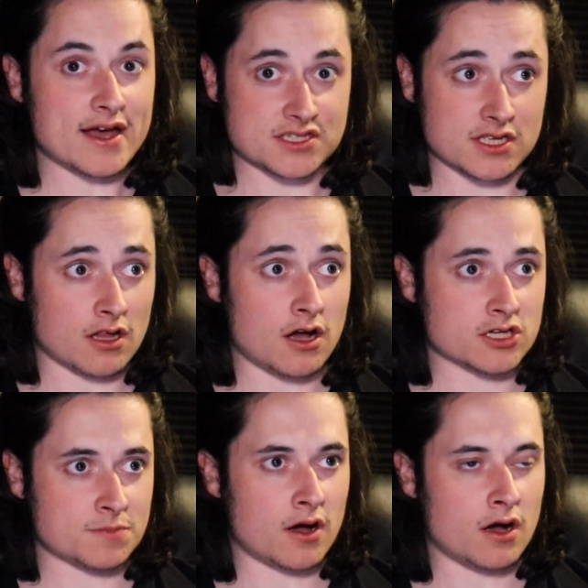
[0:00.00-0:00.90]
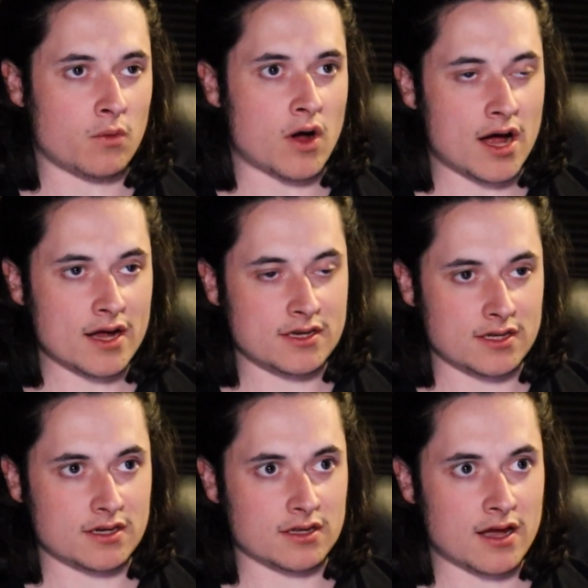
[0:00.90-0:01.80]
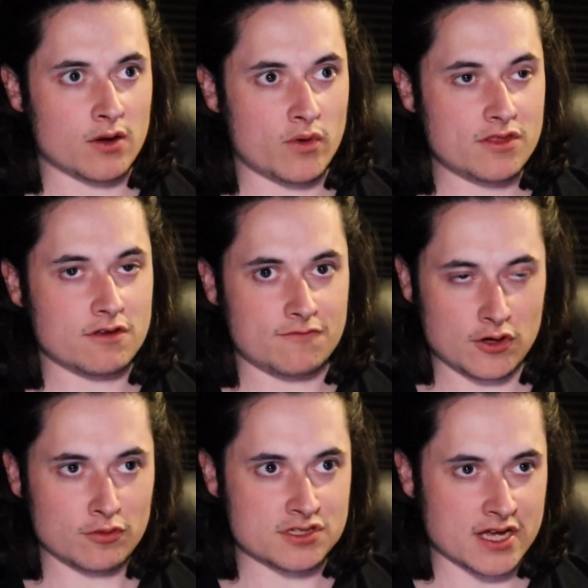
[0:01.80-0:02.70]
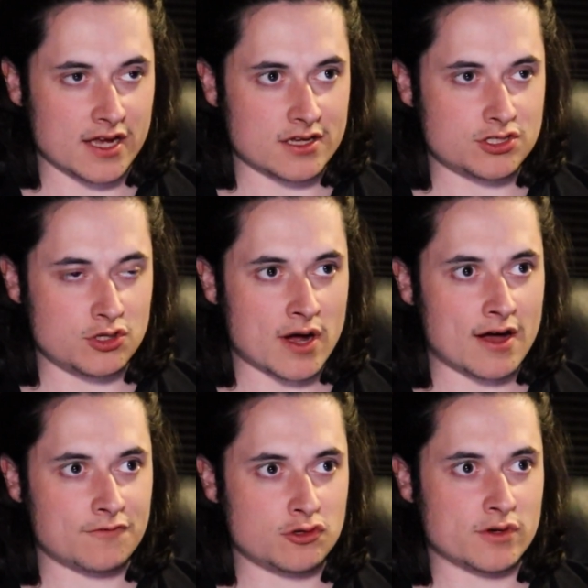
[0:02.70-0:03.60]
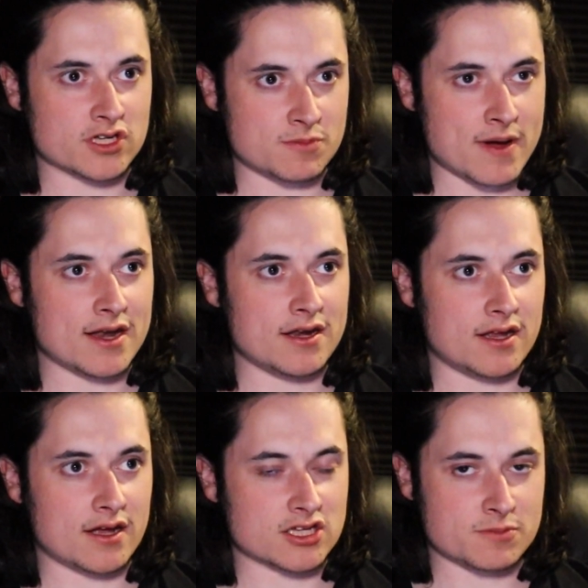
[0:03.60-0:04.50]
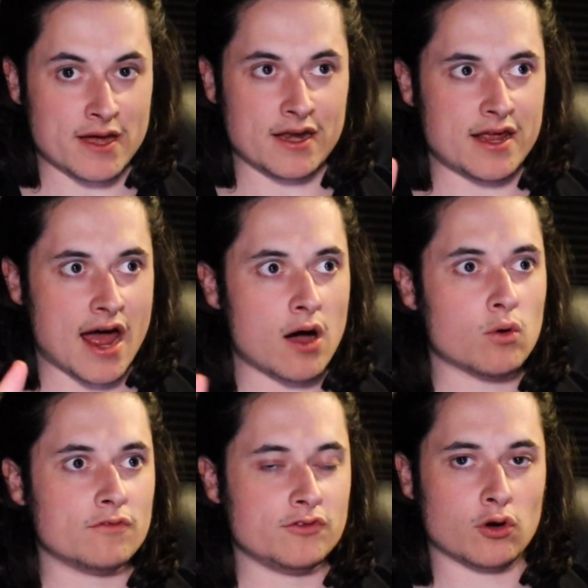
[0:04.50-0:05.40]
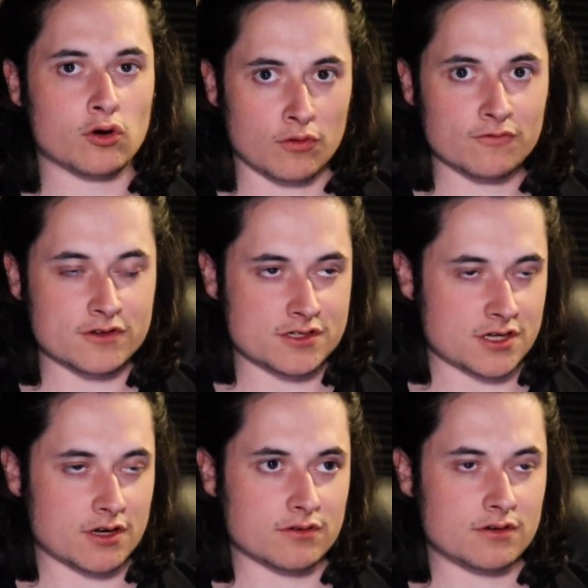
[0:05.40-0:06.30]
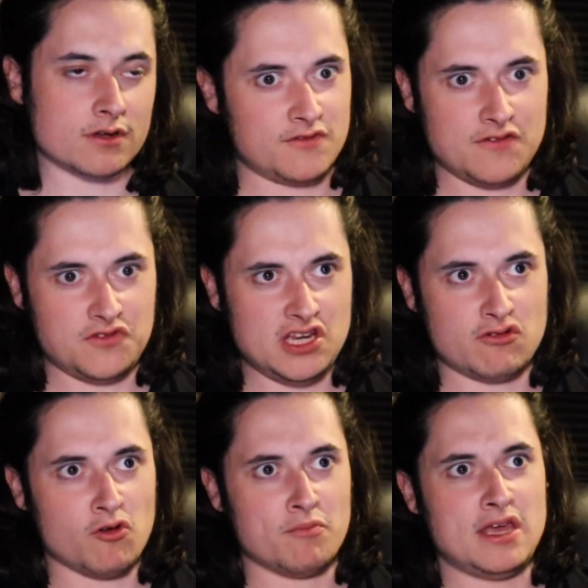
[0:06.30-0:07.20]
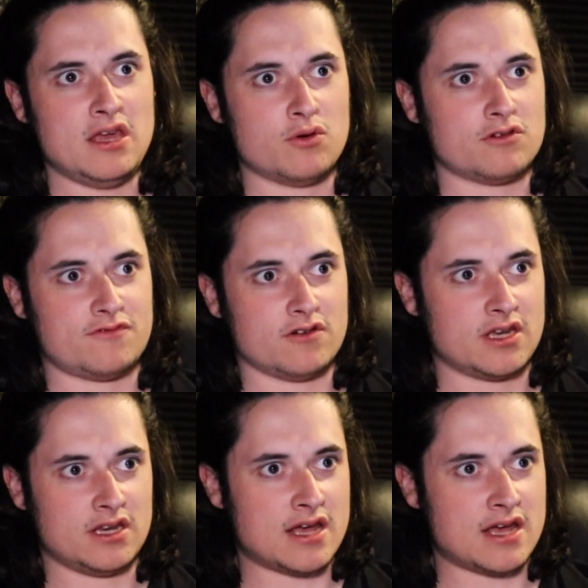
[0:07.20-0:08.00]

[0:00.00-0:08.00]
that's in large part what I did. Like, with your film taste, you have to expand it out of your comfort zone. 15-year-old me would have fucking